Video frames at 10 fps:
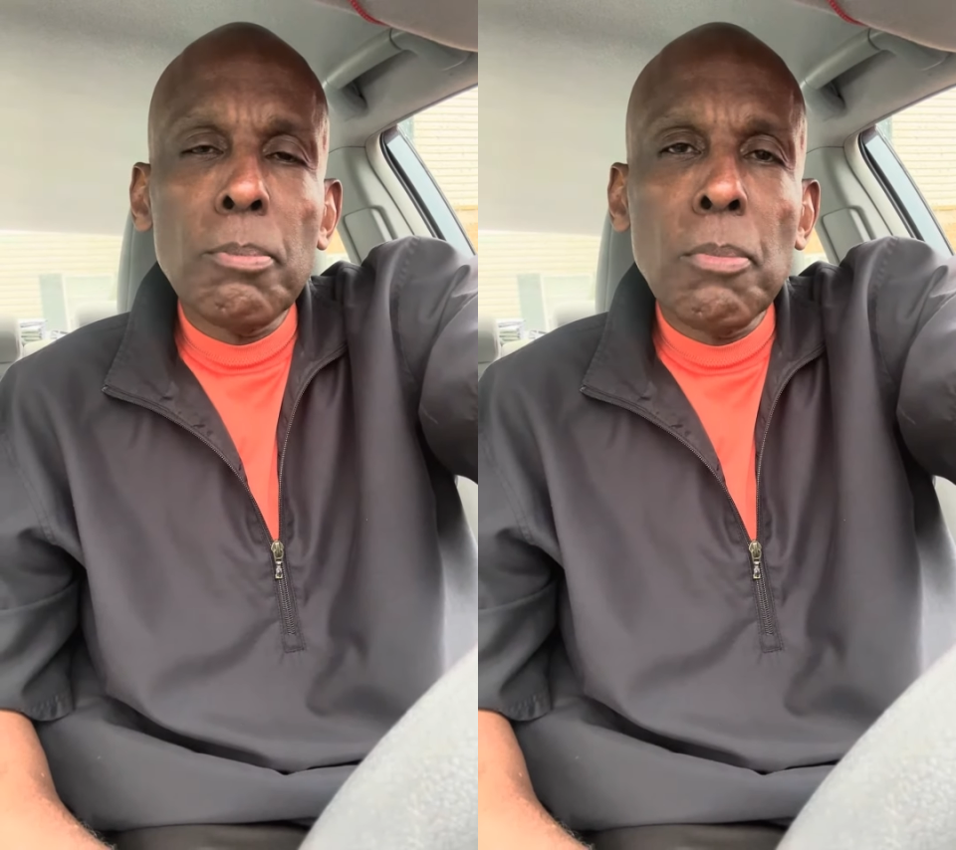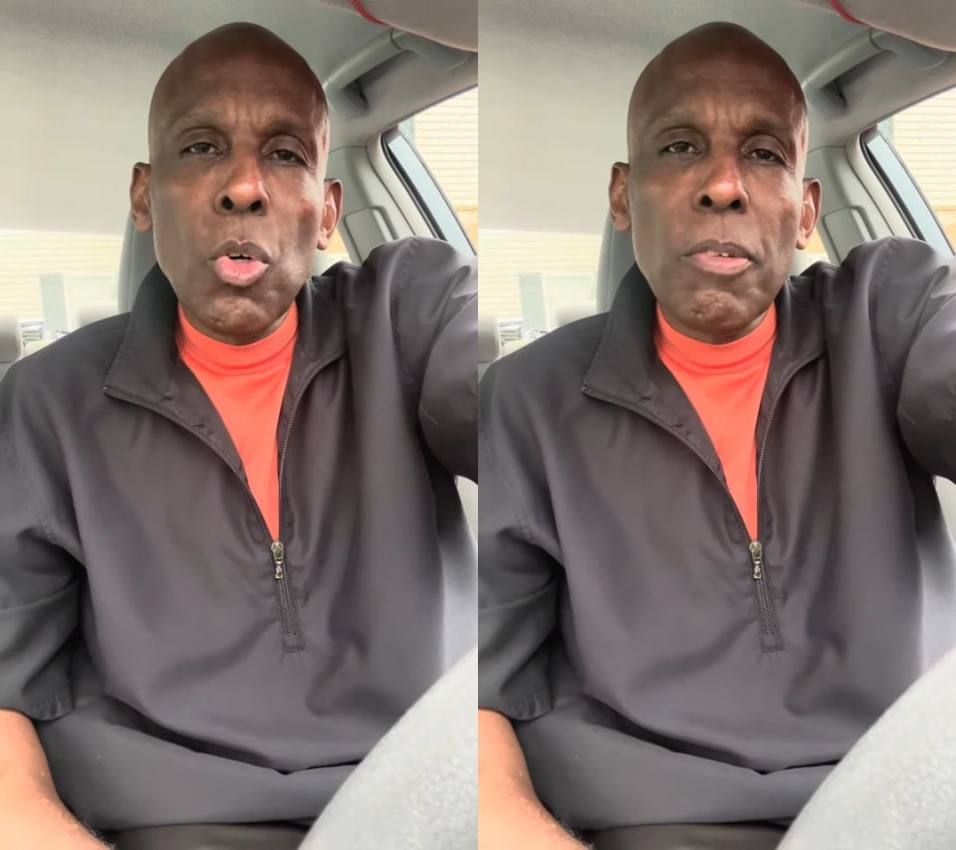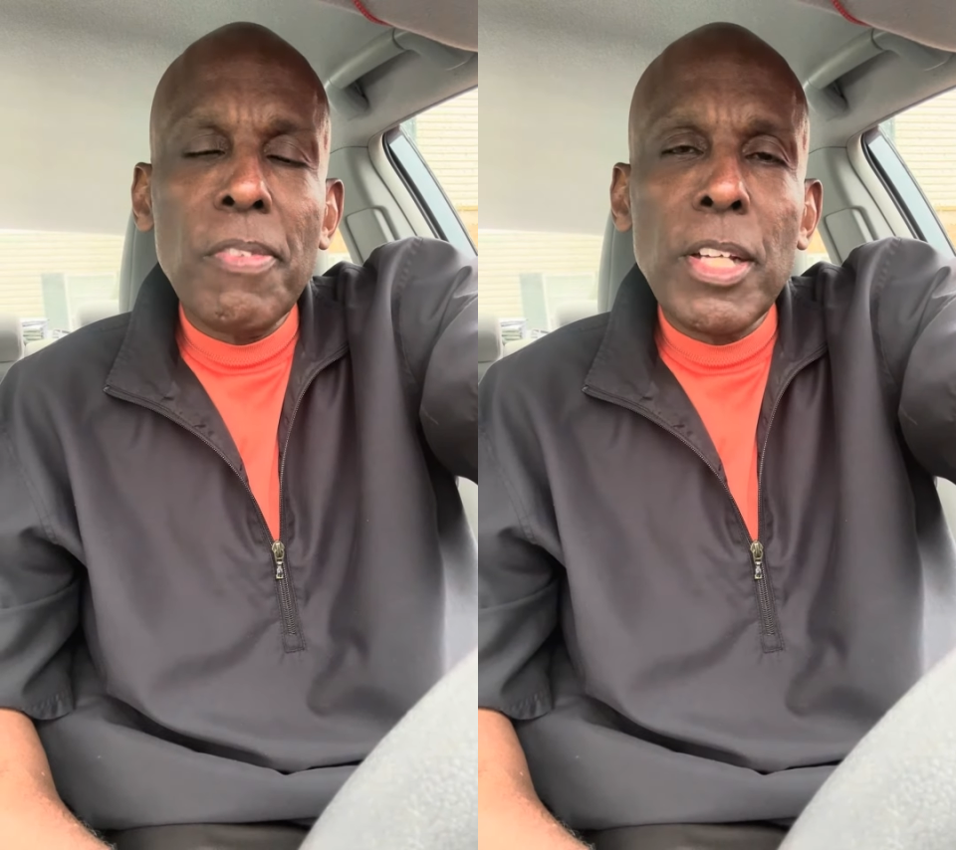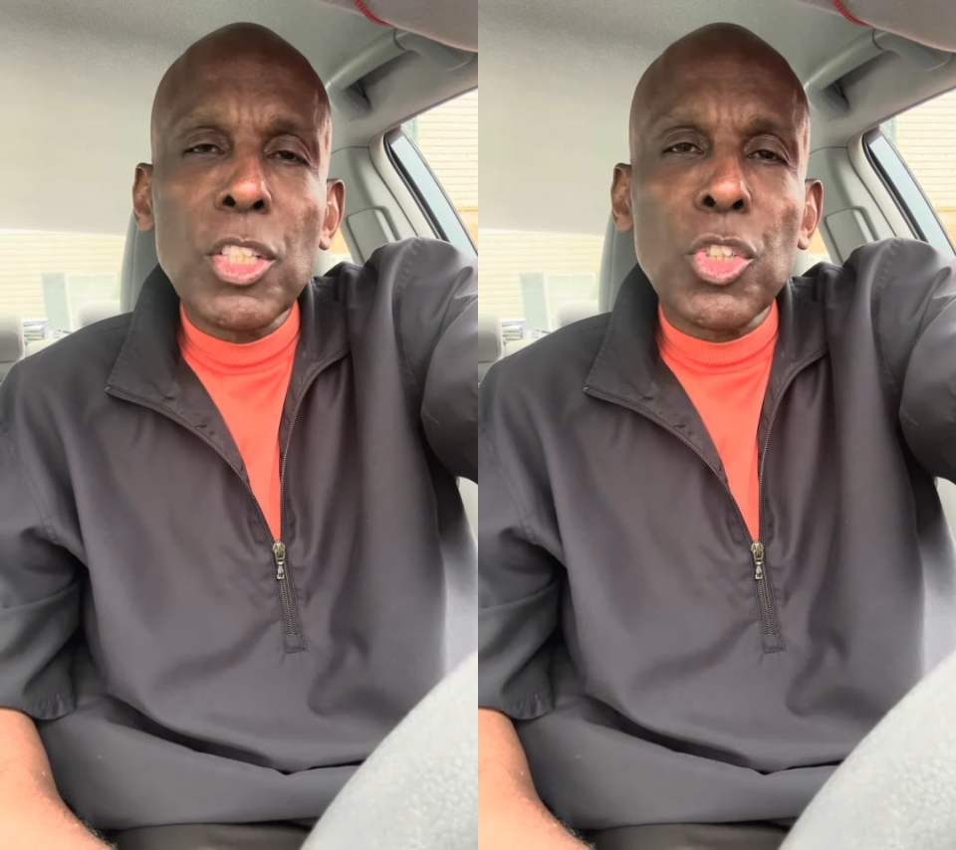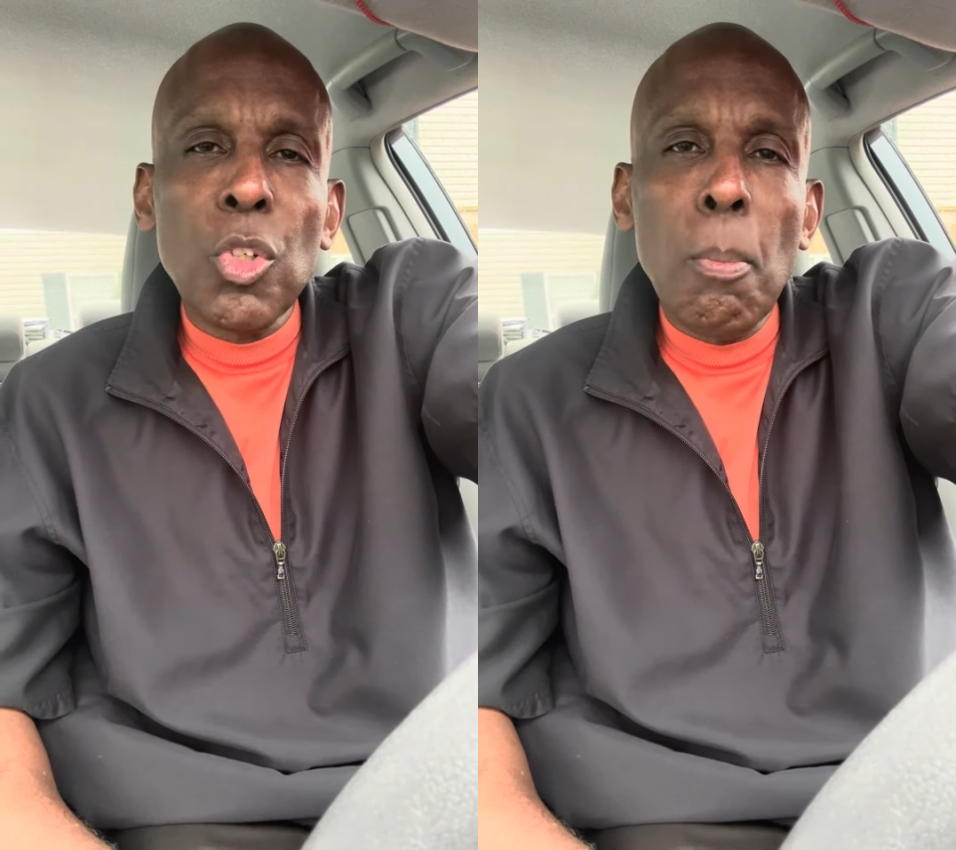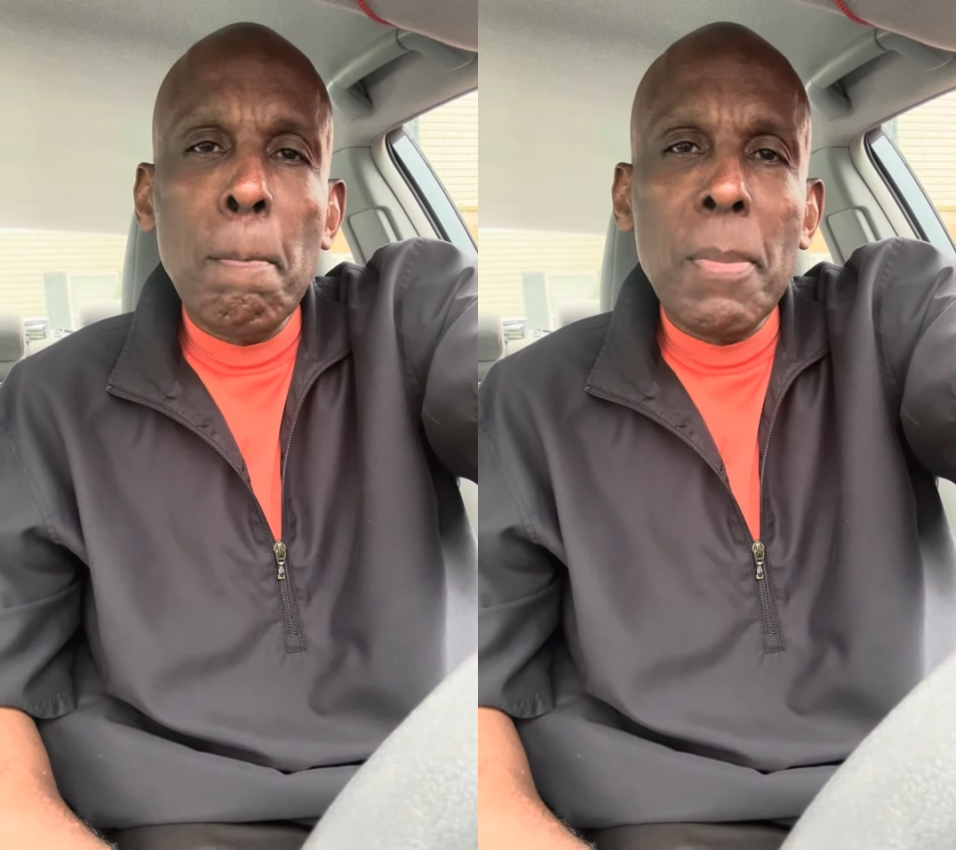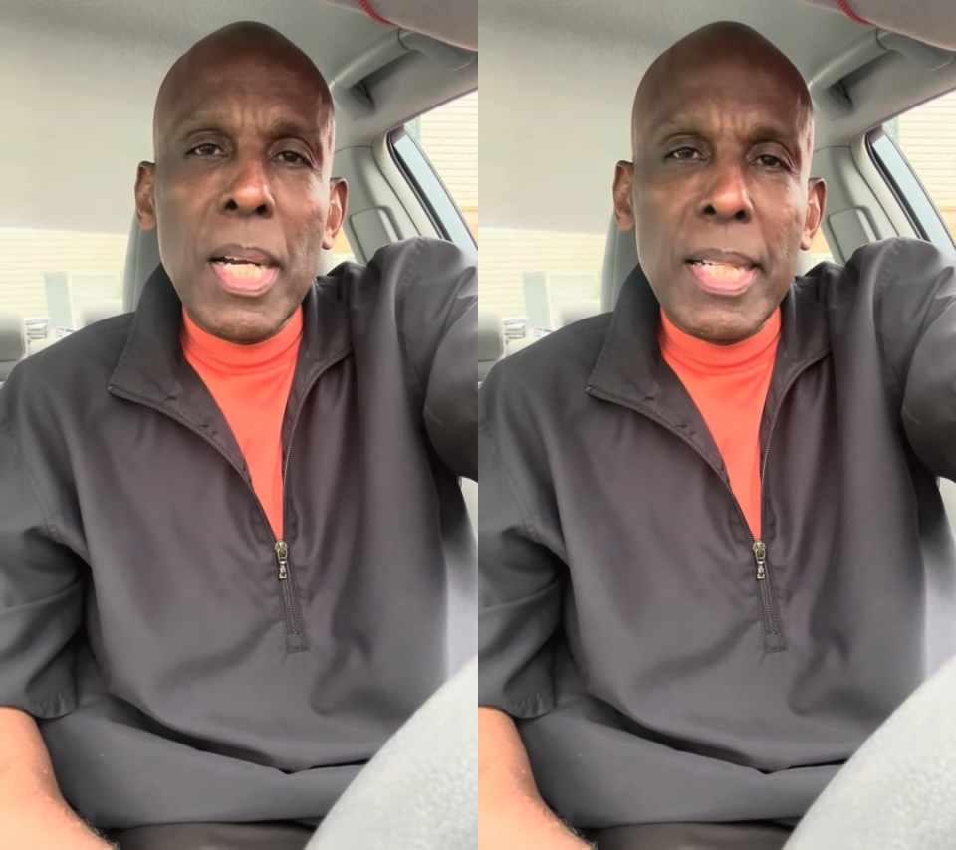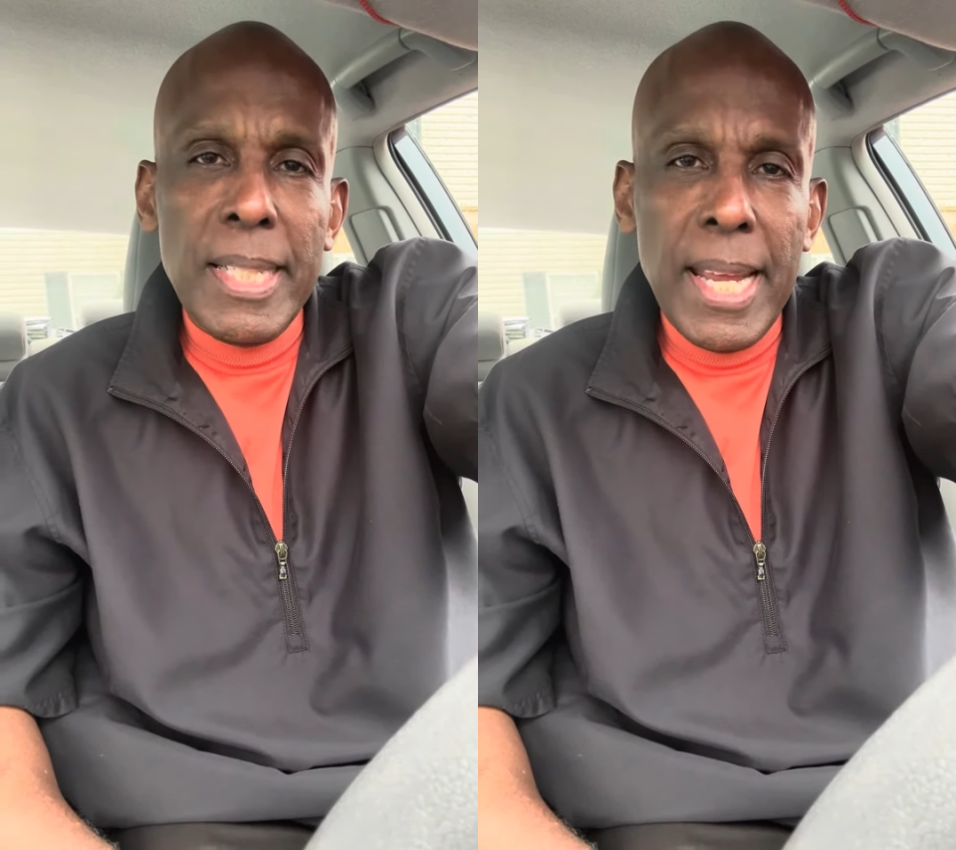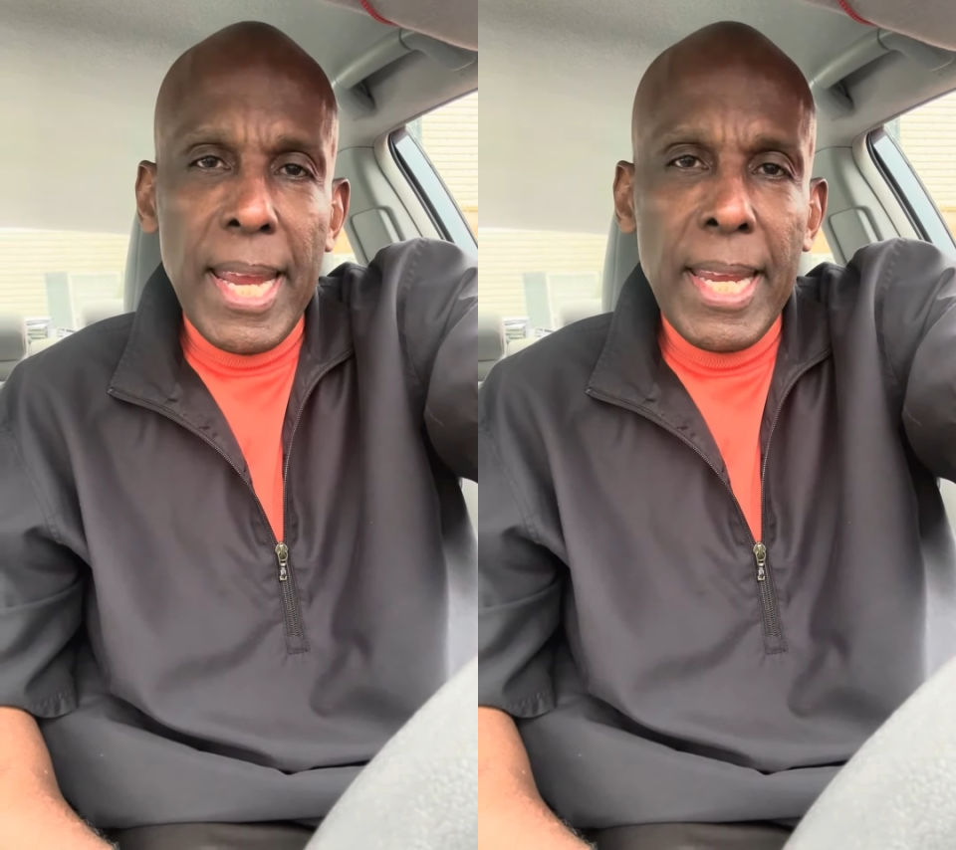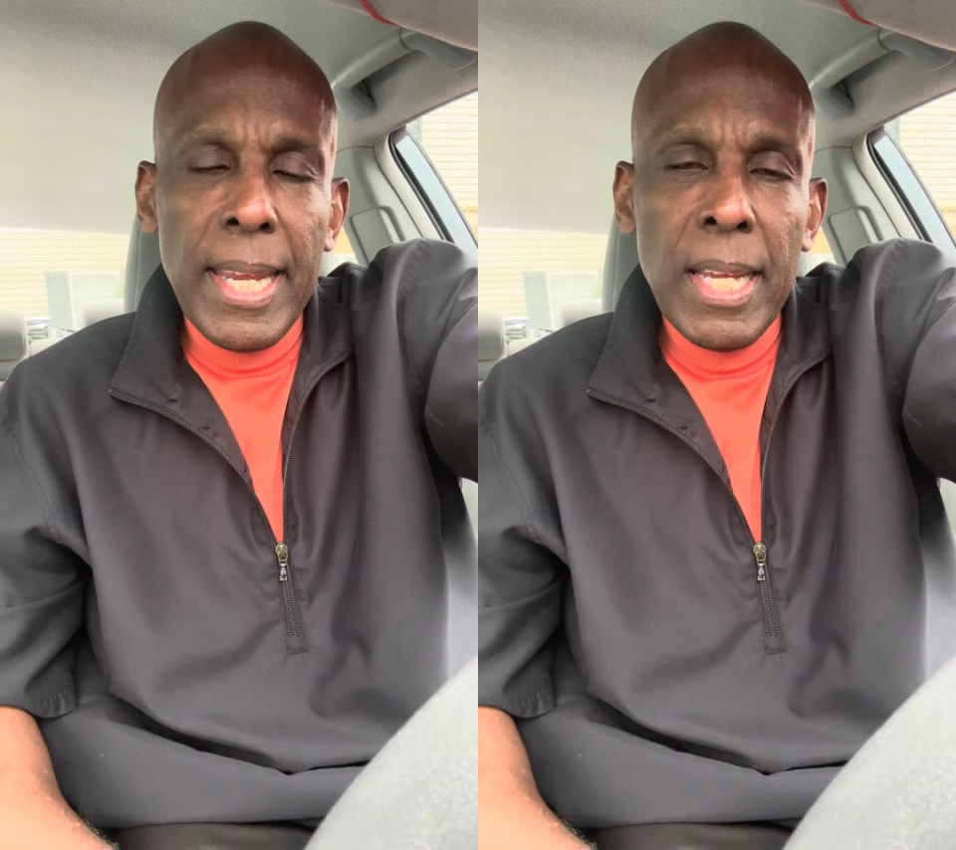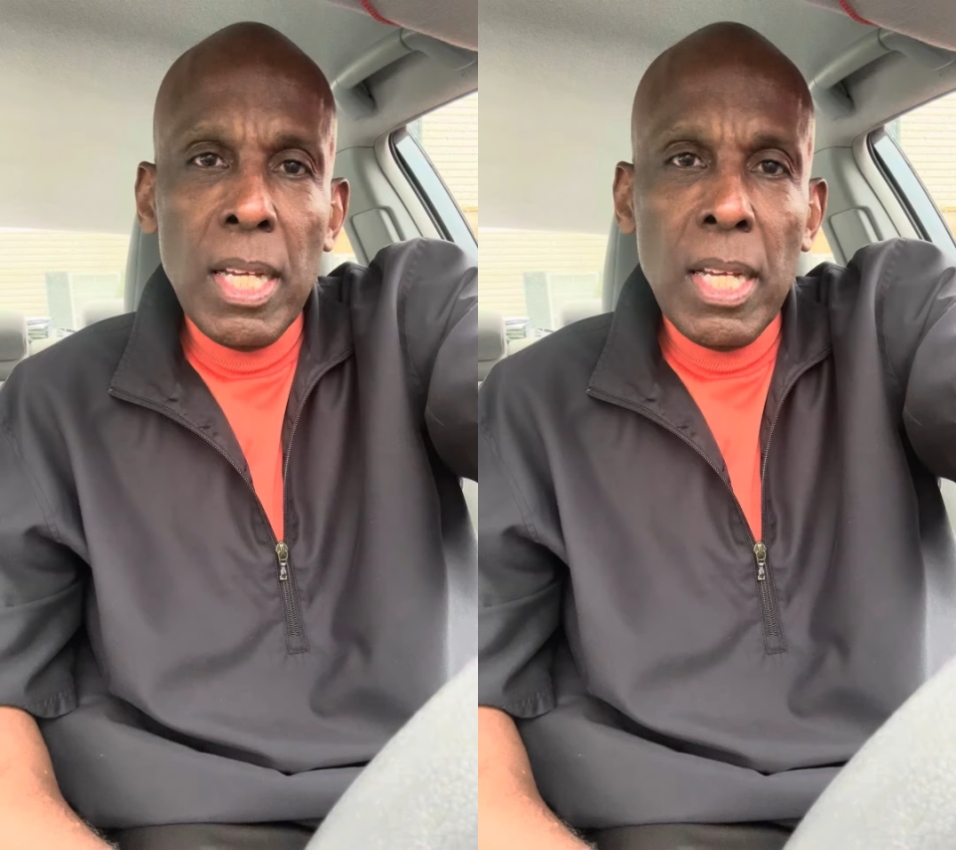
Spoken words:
Motivational Monday